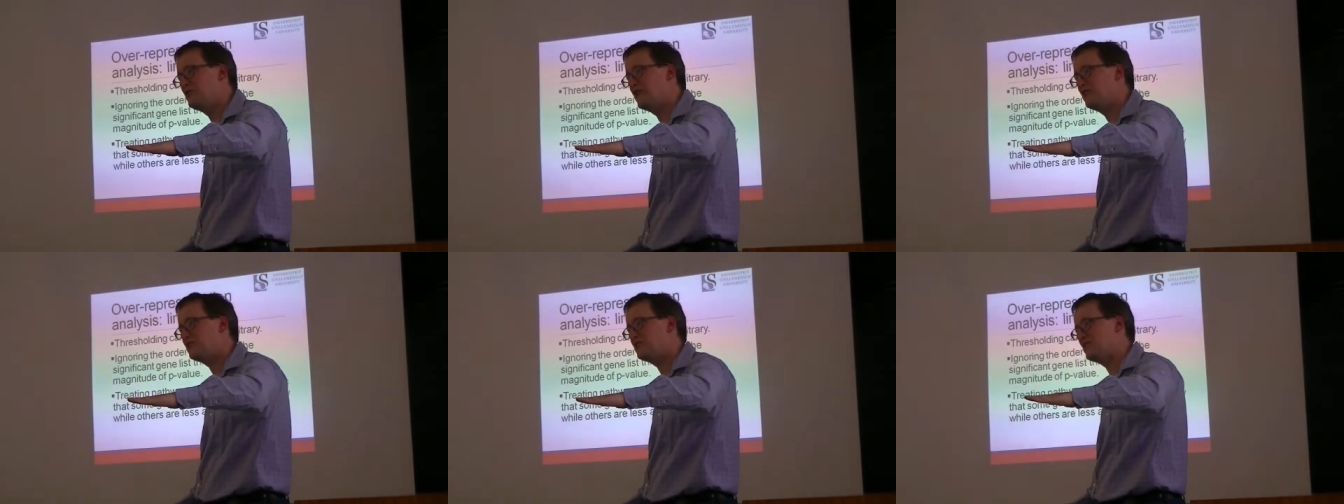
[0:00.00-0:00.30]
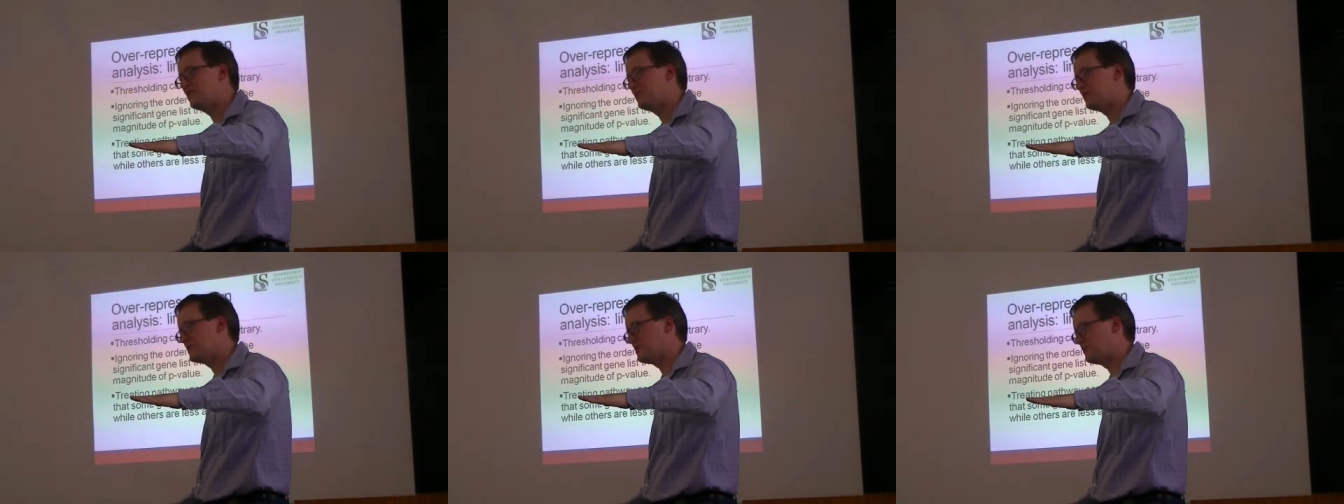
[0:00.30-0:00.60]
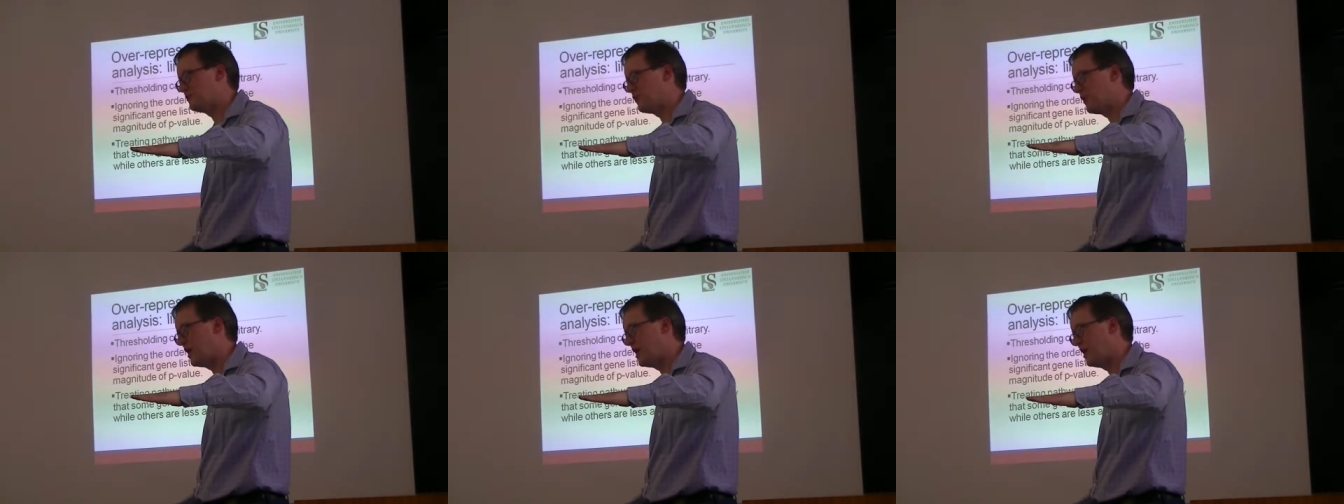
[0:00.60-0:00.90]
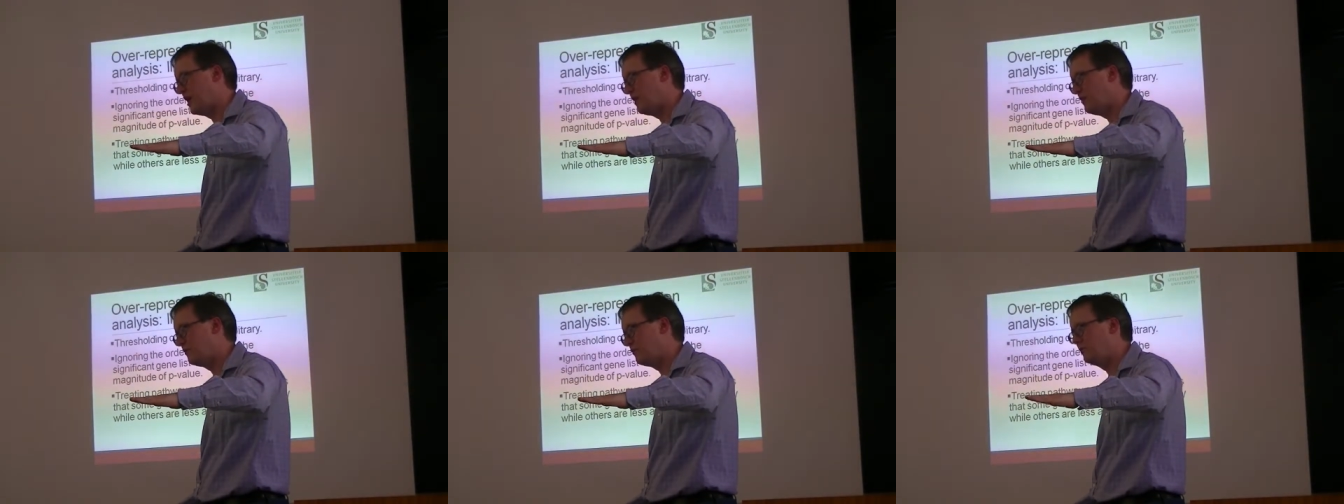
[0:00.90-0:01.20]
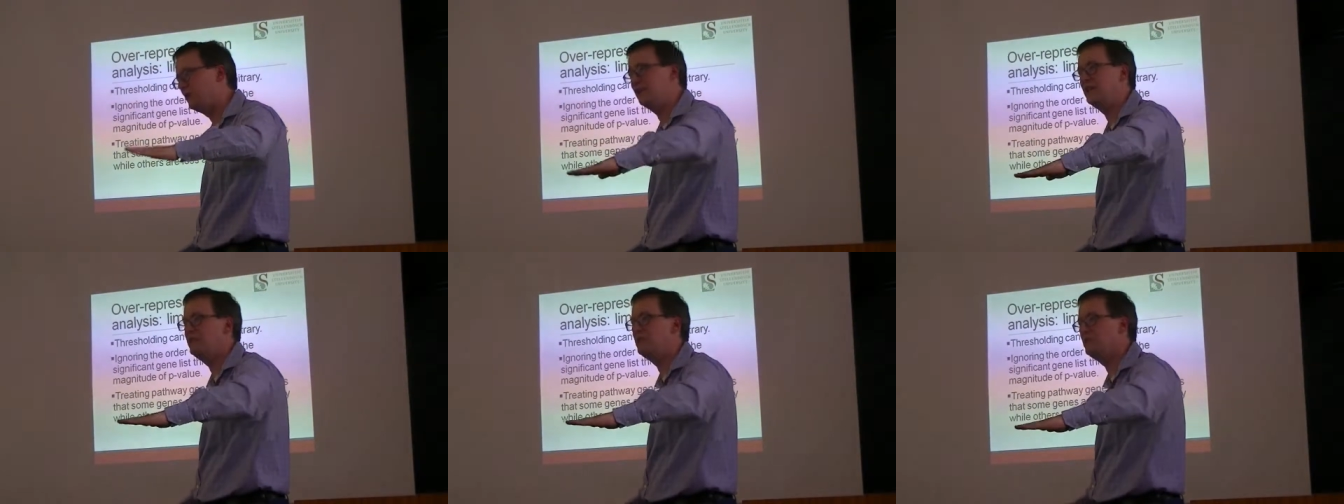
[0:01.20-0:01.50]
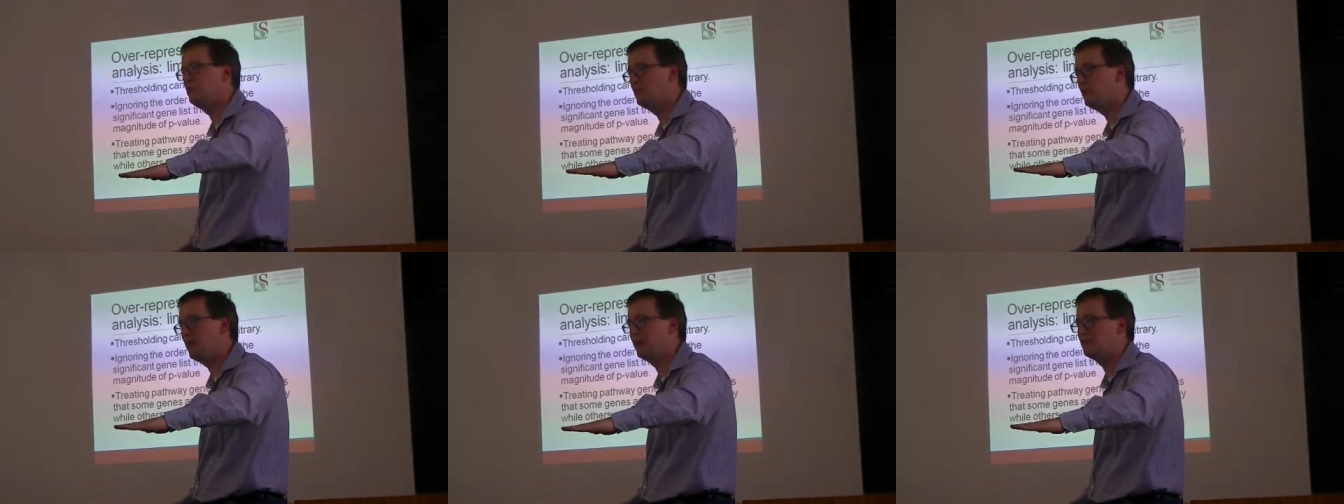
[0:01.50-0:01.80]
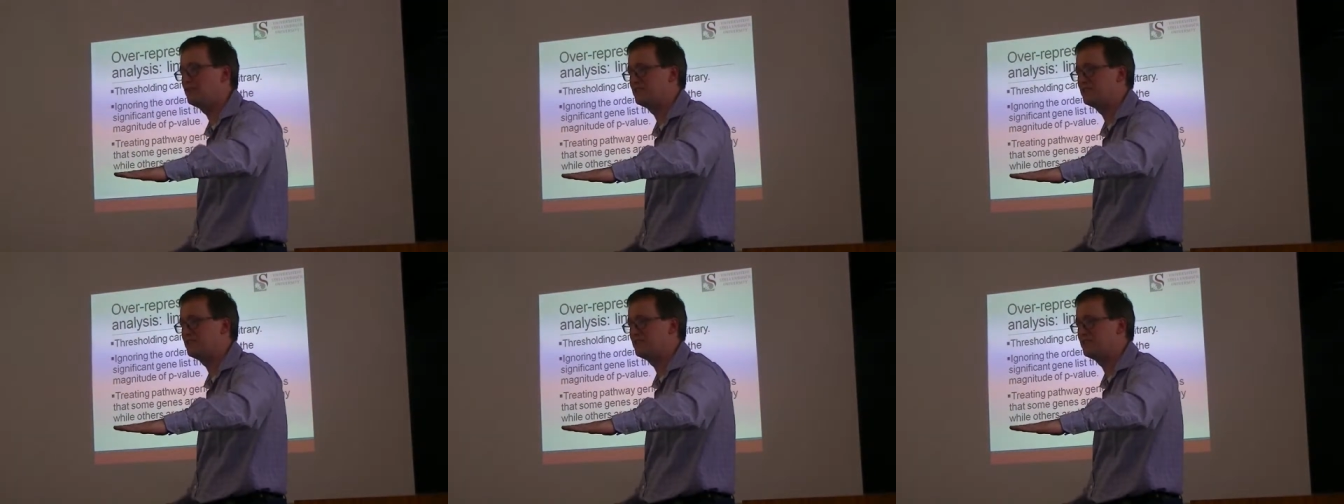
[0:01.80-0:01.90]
so it's really well